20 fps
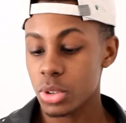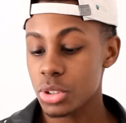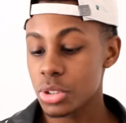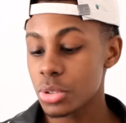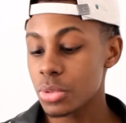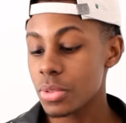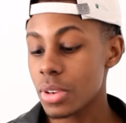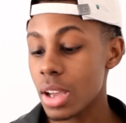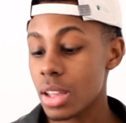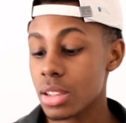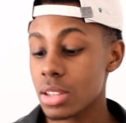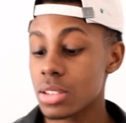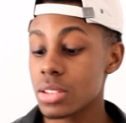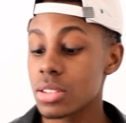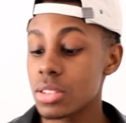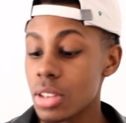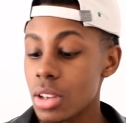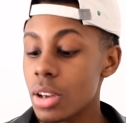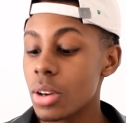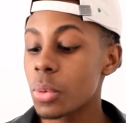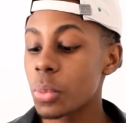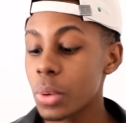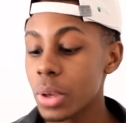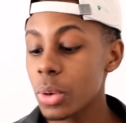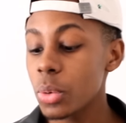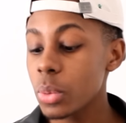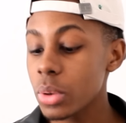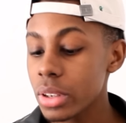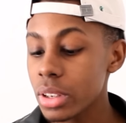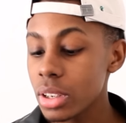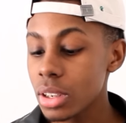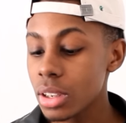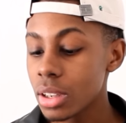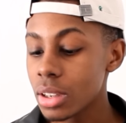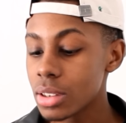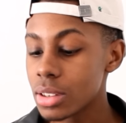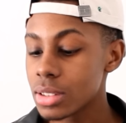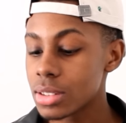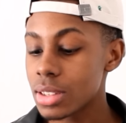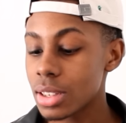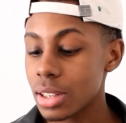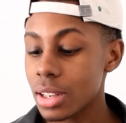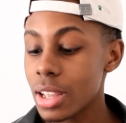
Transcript: would you rather salt Wee Wee to